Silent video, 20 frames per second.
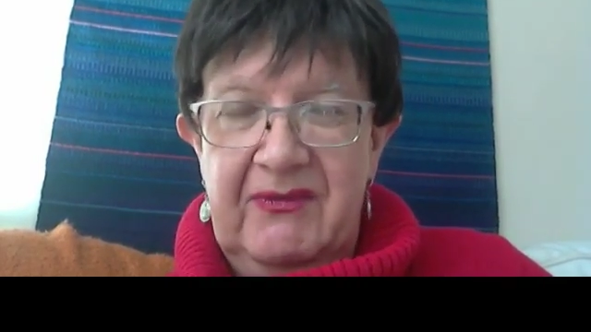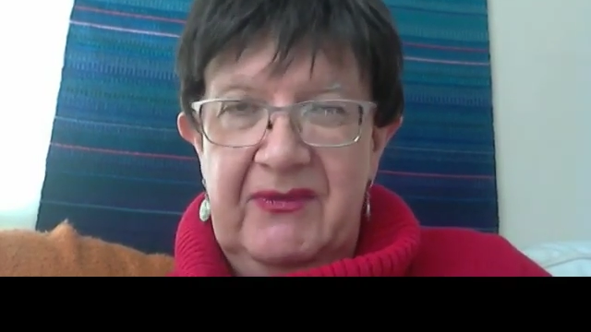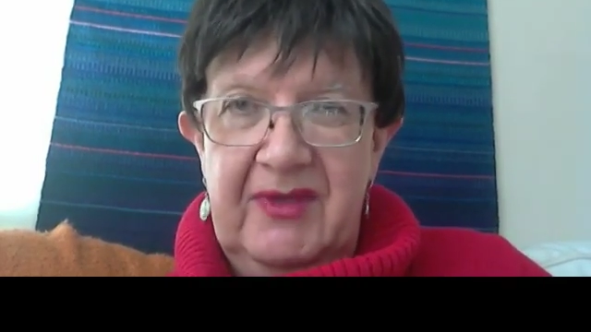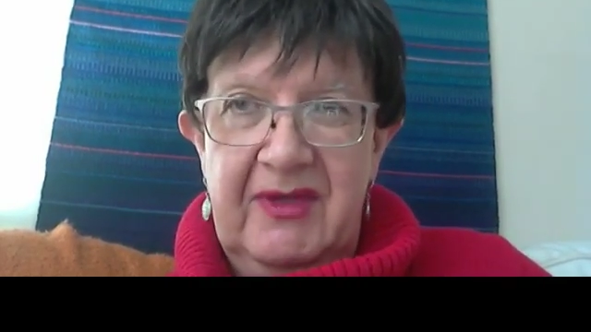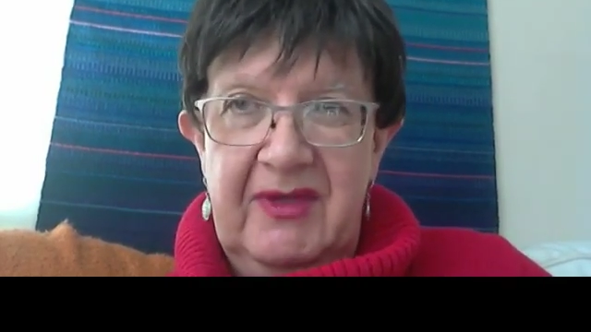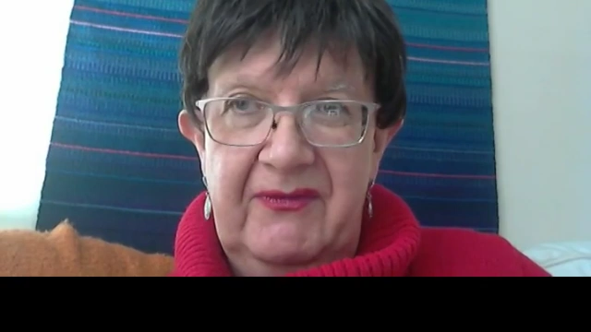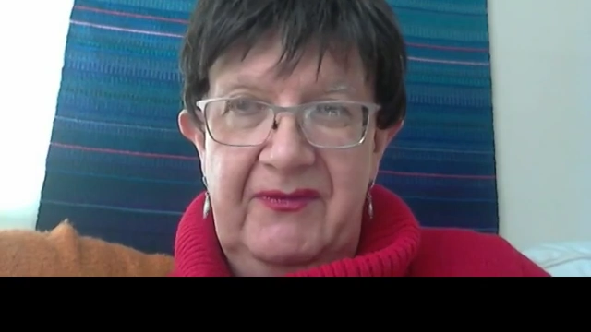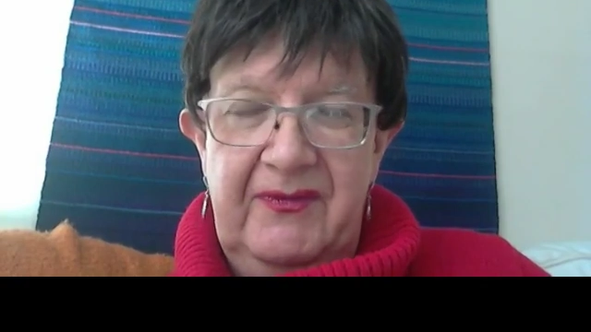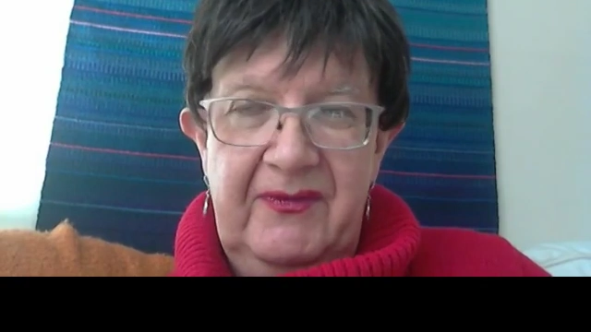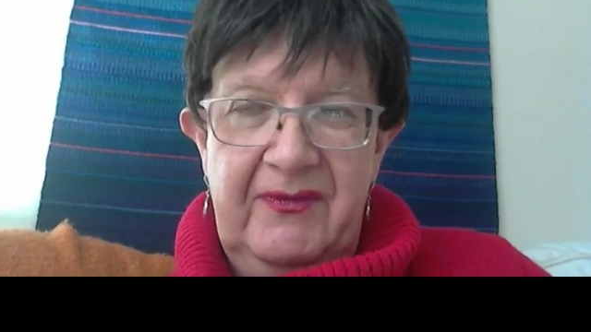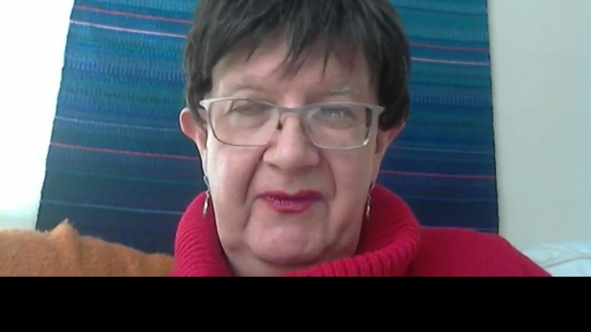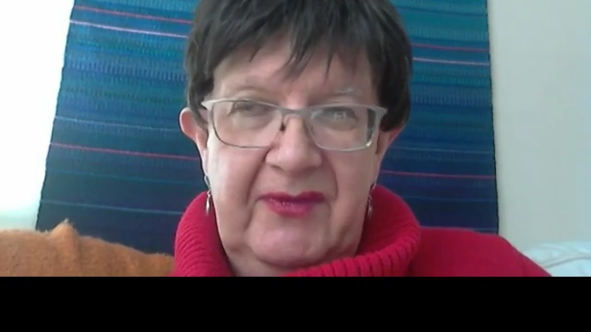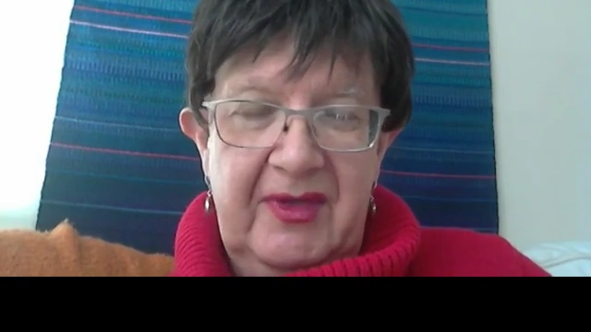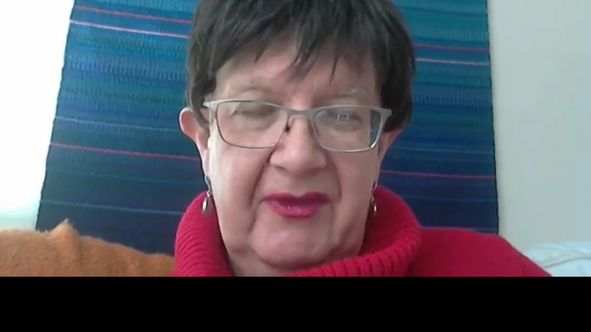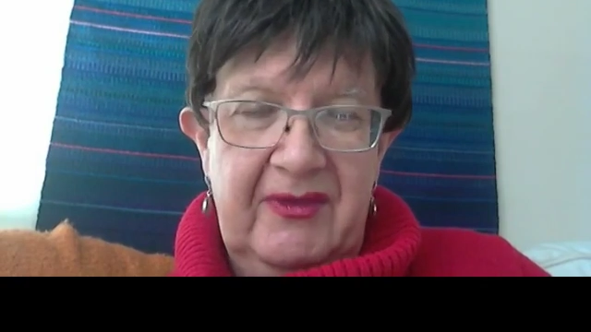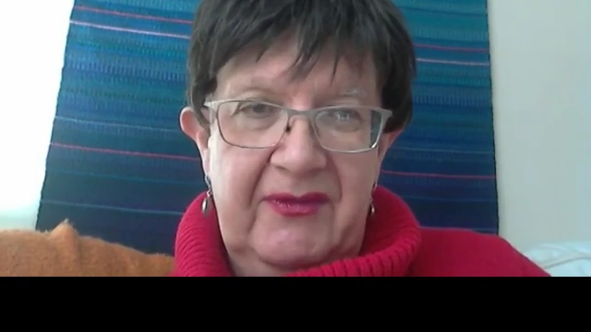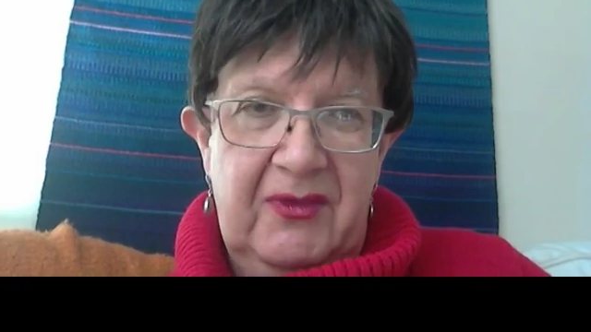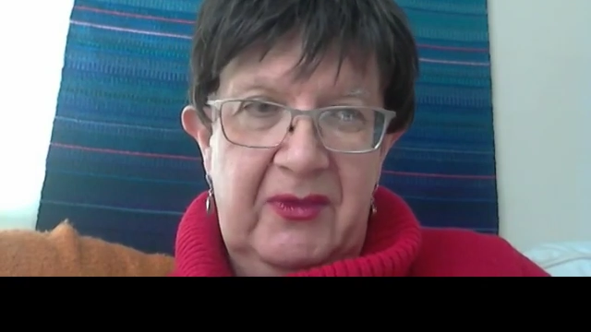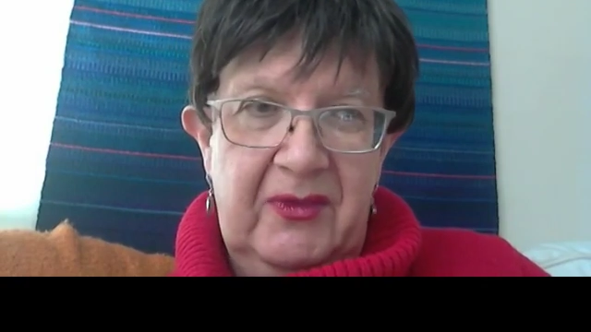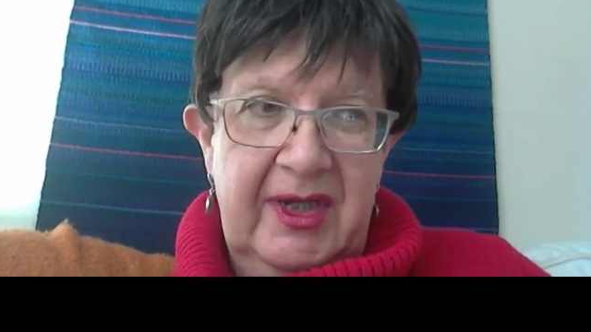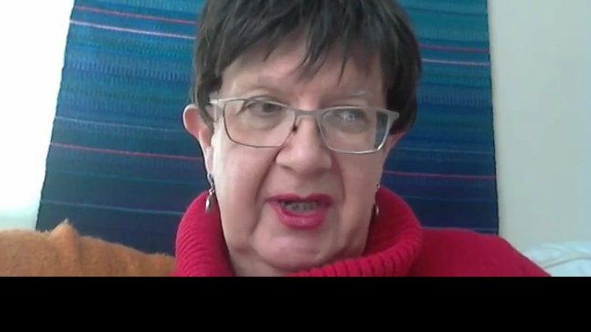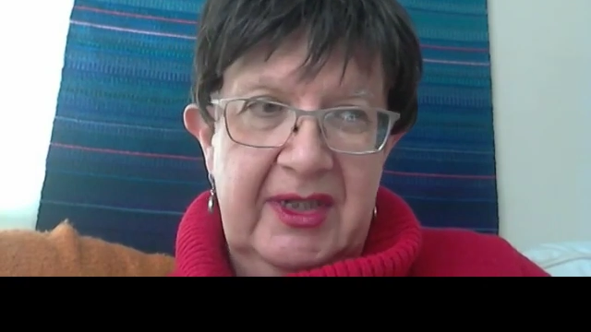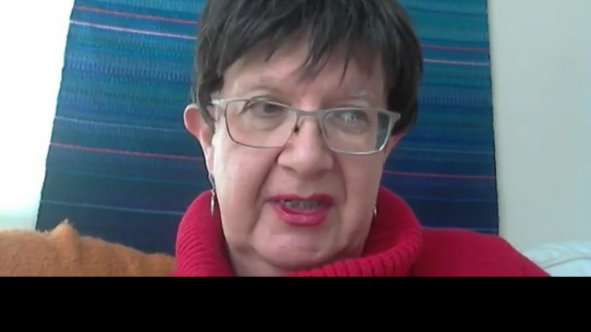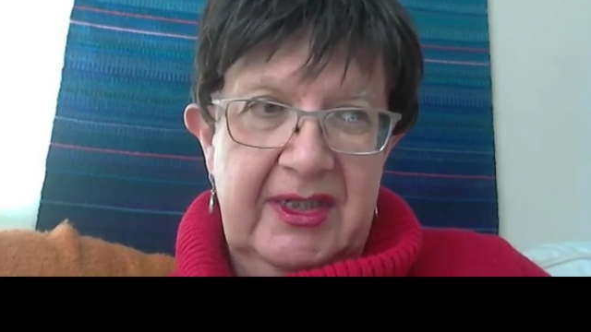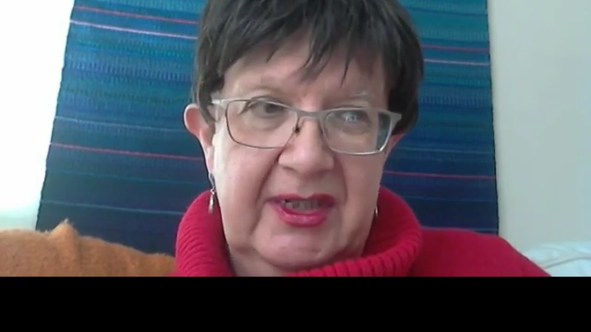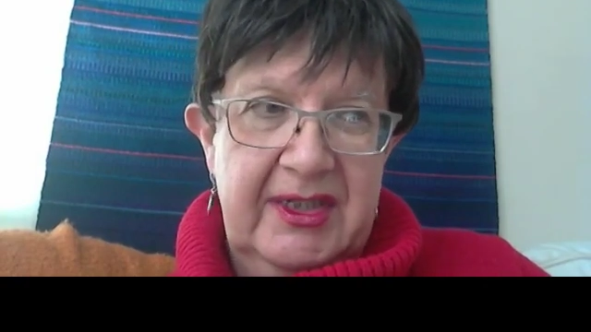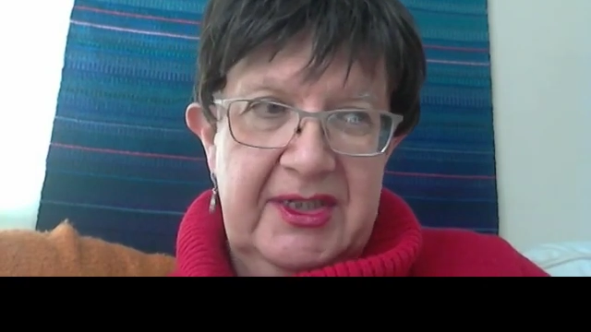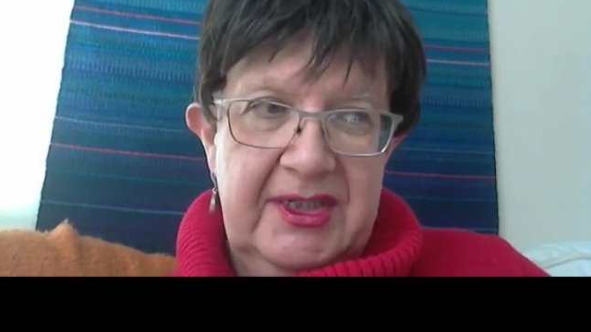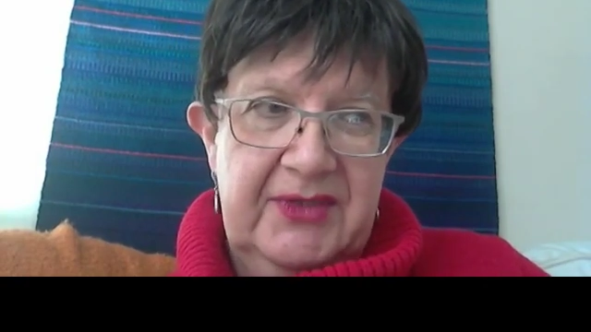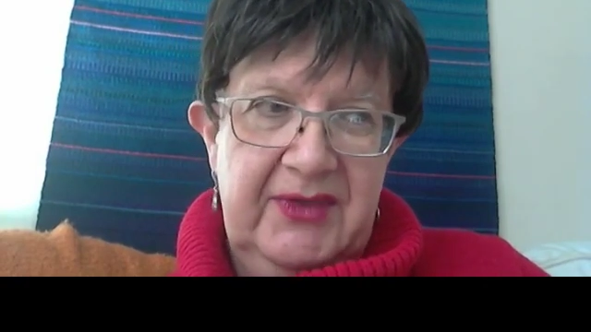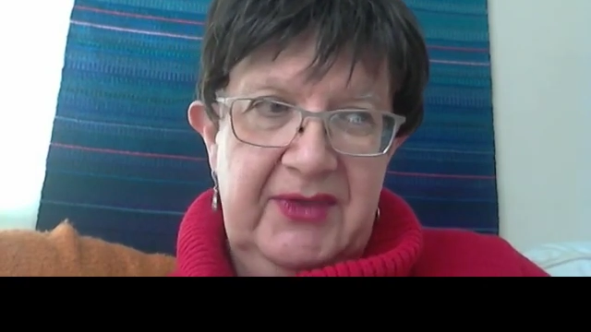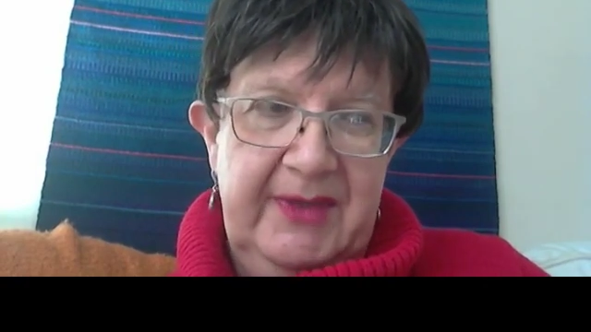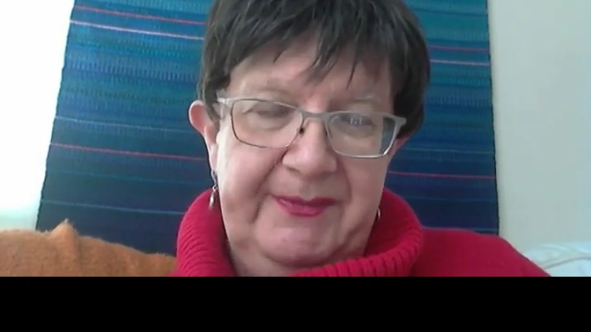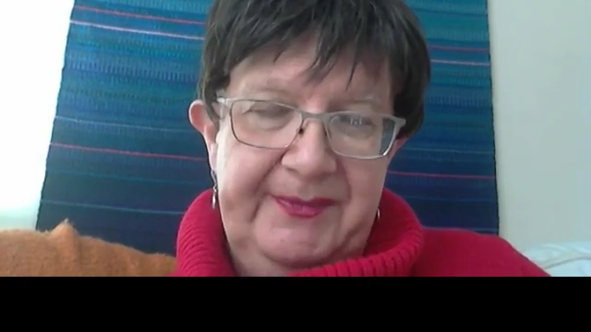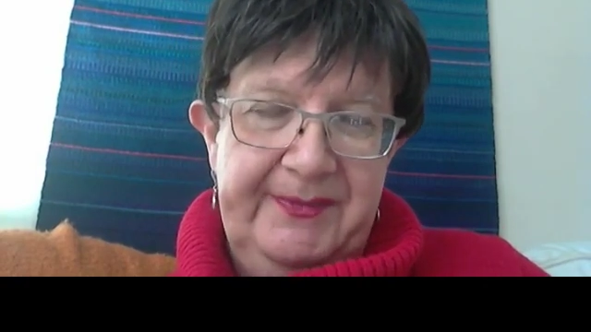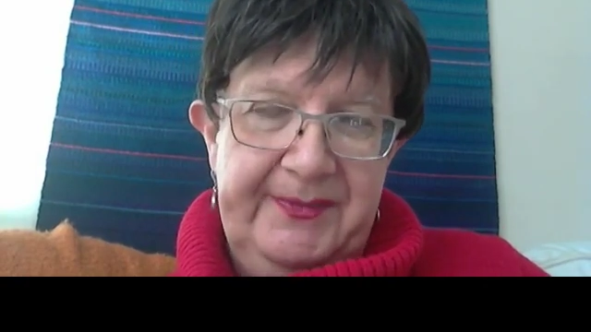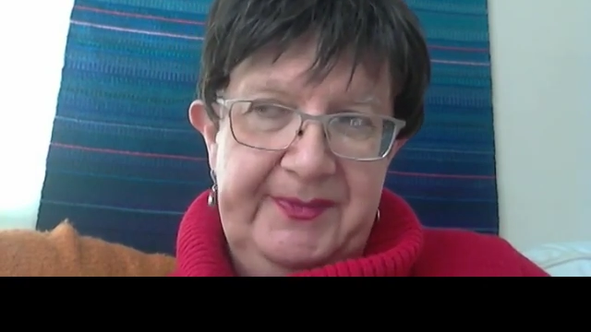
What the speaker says: of Oriental history.